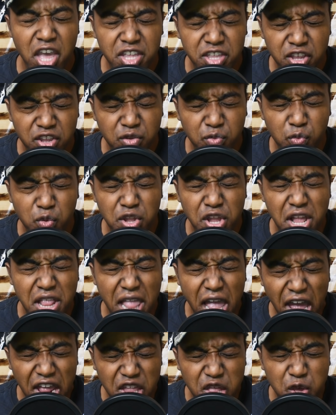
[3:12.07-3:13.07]
I just want to
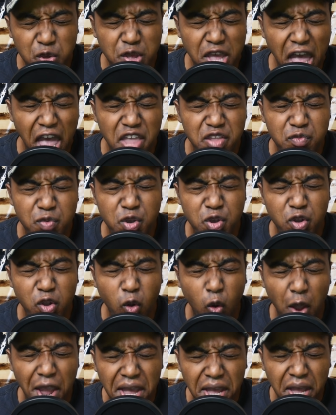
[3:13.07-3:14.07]
lie to you guys real
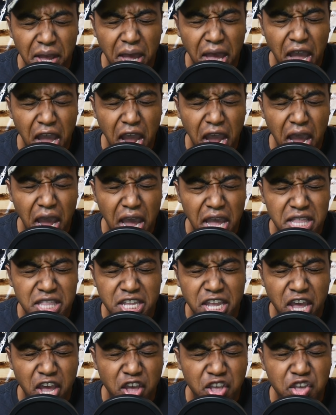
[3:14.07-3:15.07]
quick and
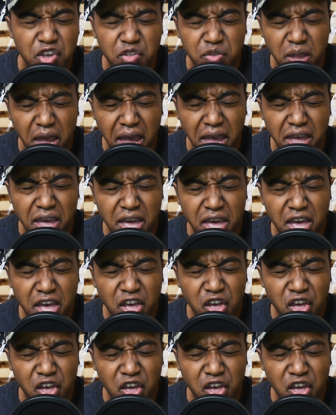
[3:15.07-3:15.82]
tell you that